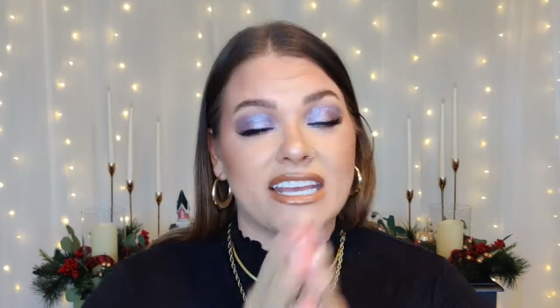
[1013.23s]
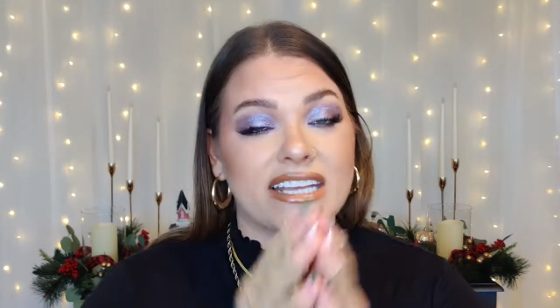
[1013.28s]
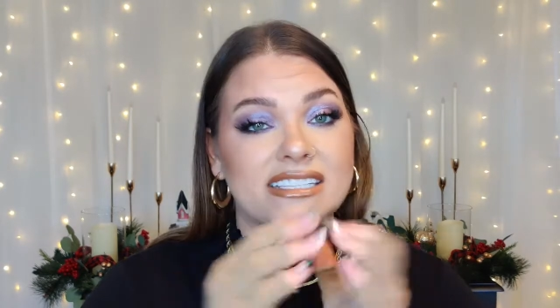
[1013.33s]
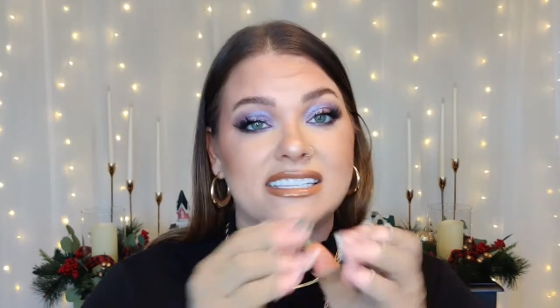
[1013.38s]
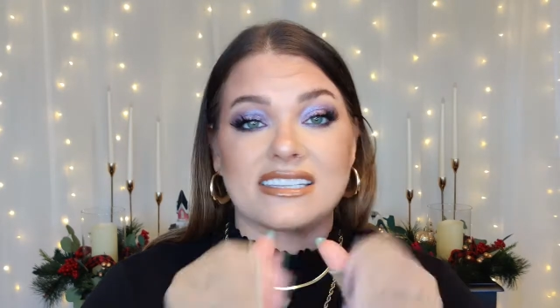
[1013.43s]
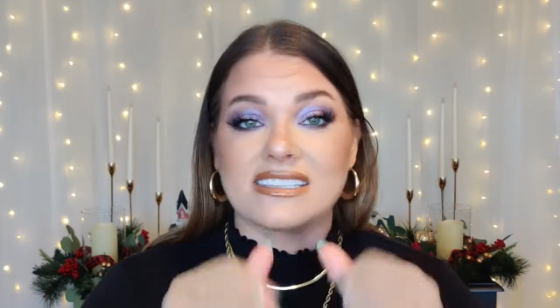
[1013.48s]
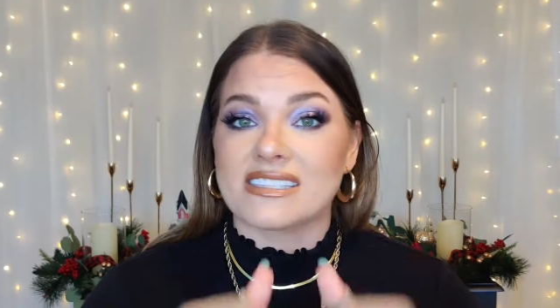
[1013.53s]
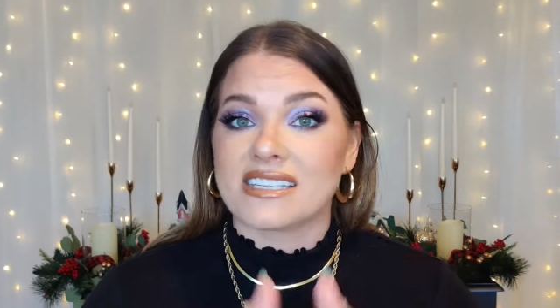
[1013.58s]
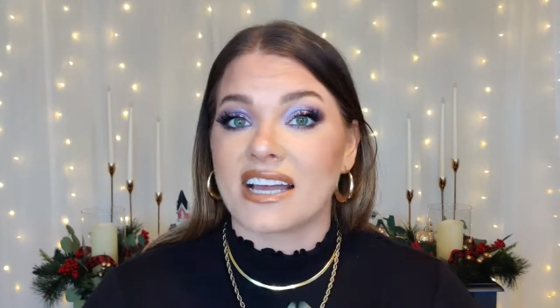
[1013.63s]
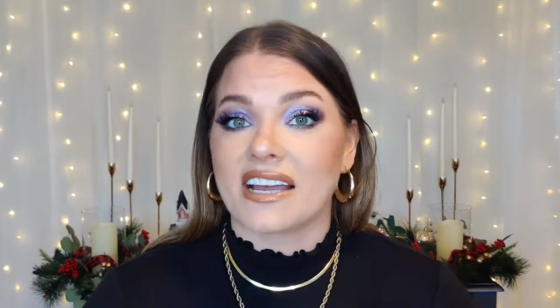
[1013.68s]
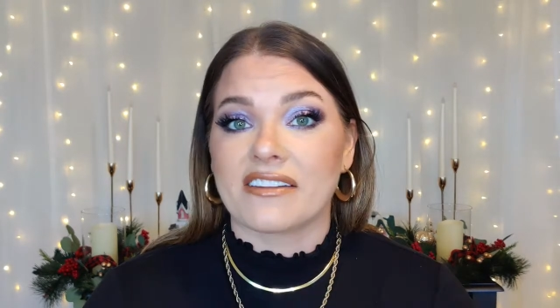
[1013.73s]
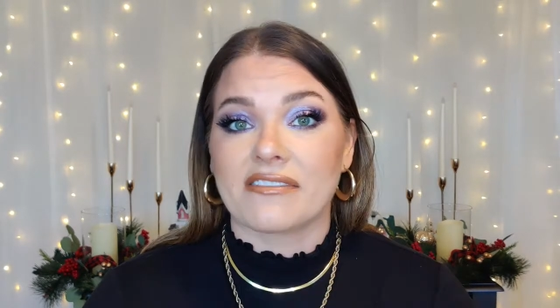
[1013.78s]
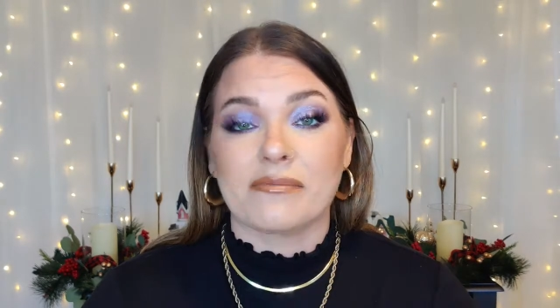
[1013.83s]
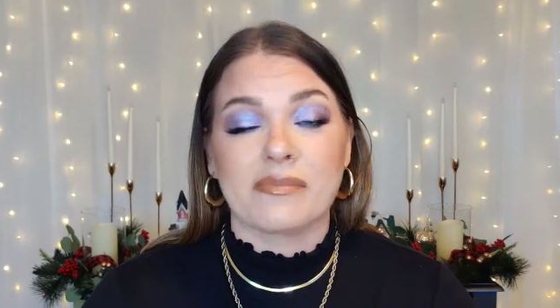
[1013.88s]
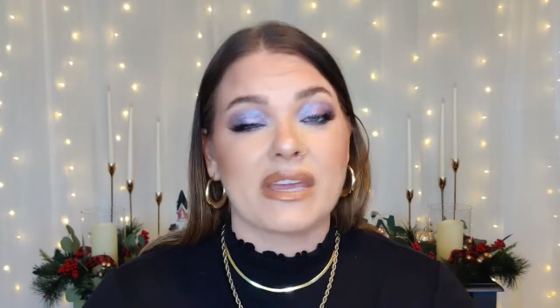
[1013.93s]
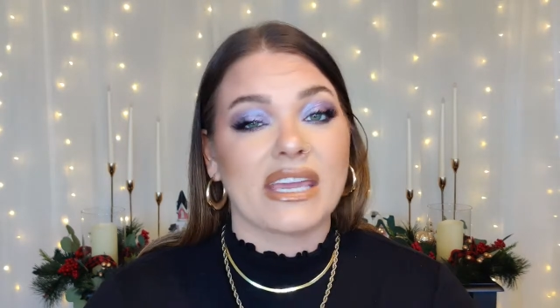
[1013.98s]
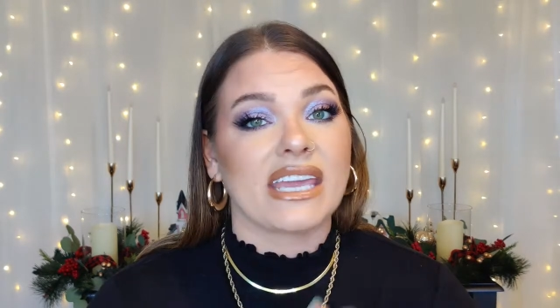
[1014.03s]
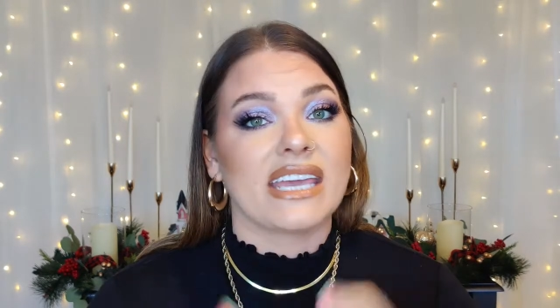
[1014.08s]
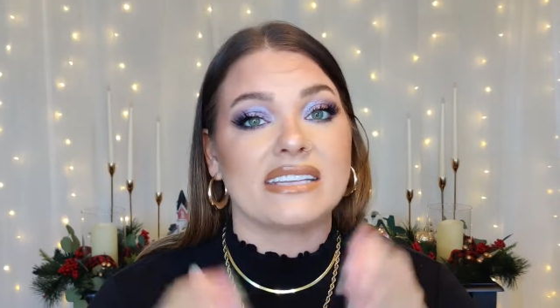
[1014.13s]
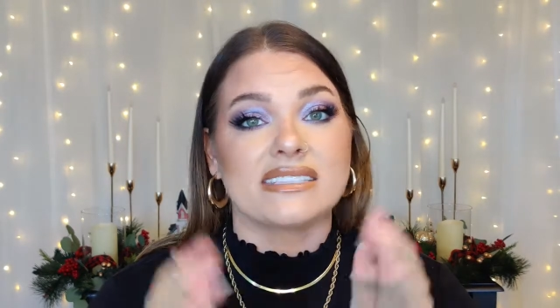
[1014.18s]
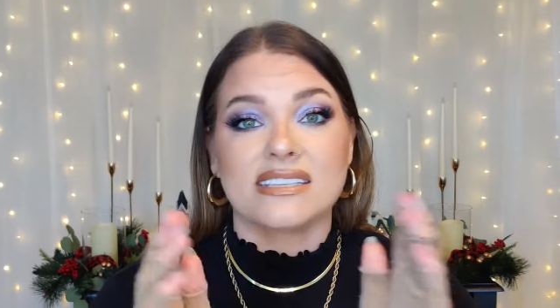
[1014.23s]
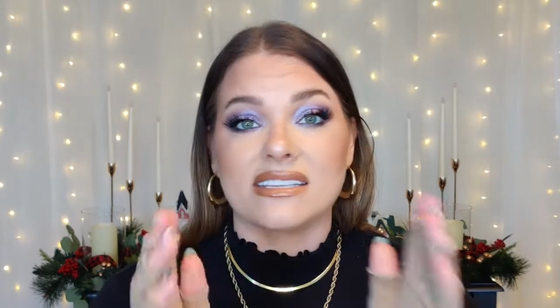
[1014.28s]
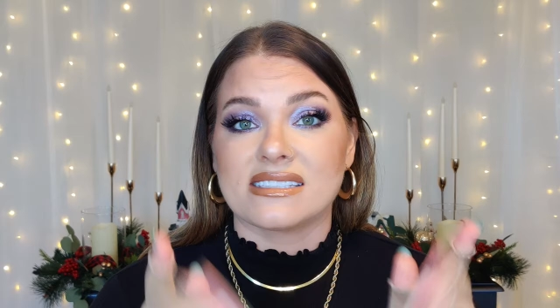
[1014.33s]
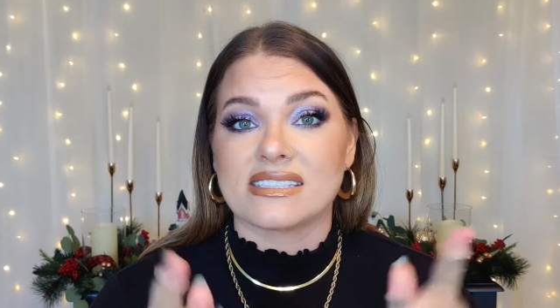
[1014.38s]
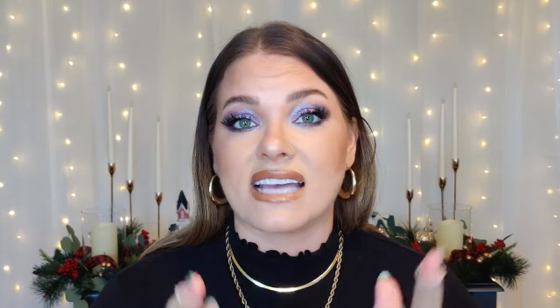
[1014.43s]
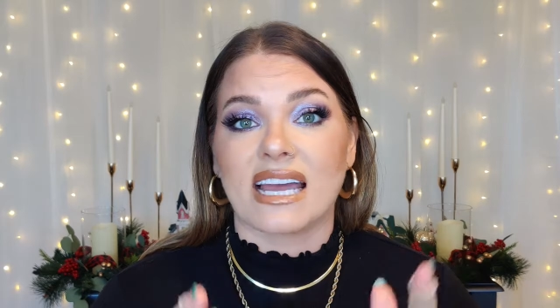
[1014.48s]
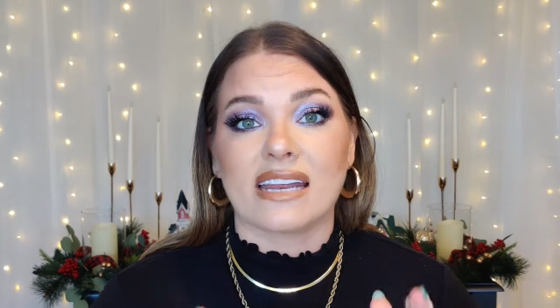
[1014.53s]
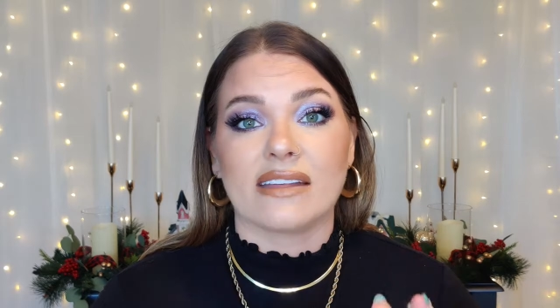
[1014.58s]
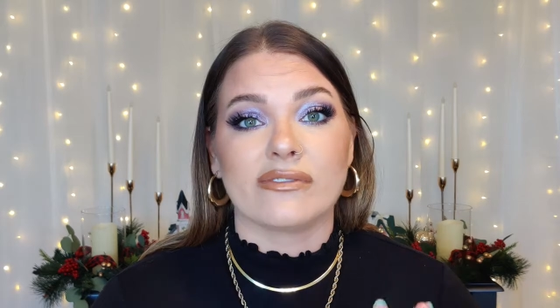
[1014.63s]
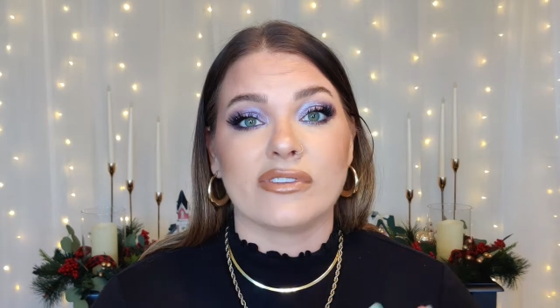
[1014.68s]
It's inside of me. It's
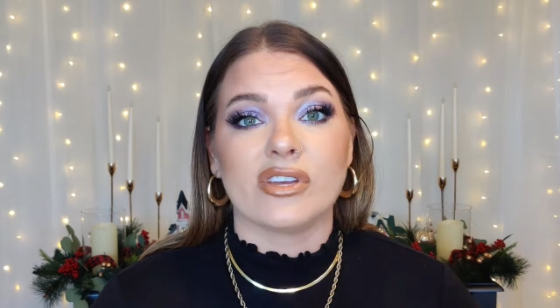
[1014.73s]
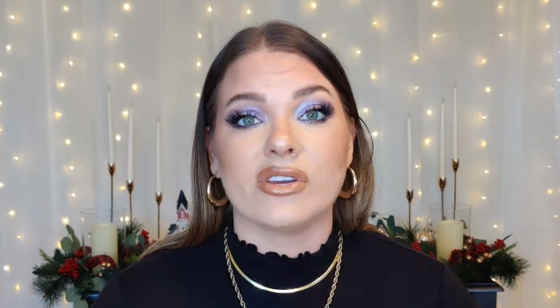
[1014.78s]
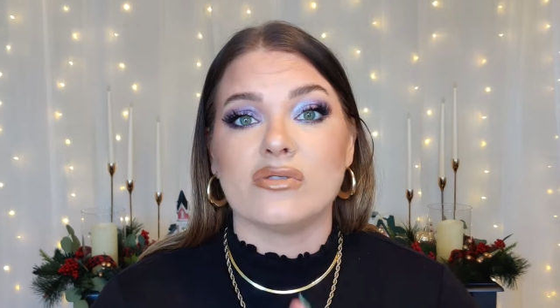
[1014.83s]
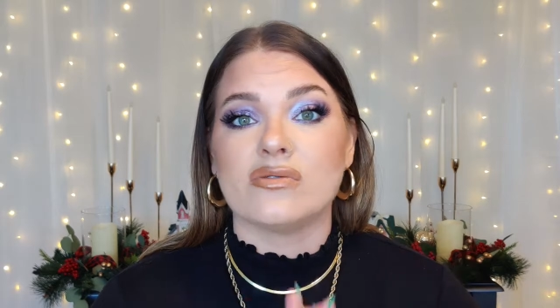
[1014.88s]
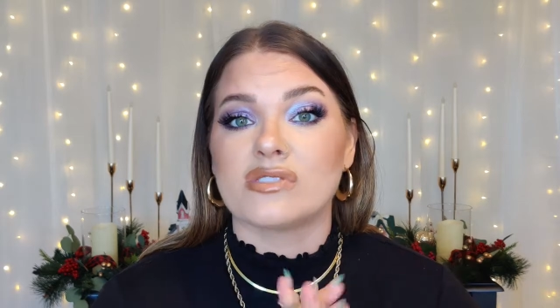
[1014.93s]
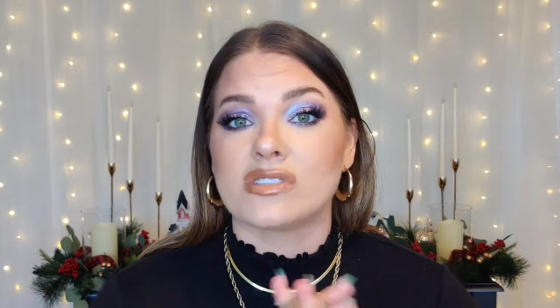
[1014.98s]
inside of you.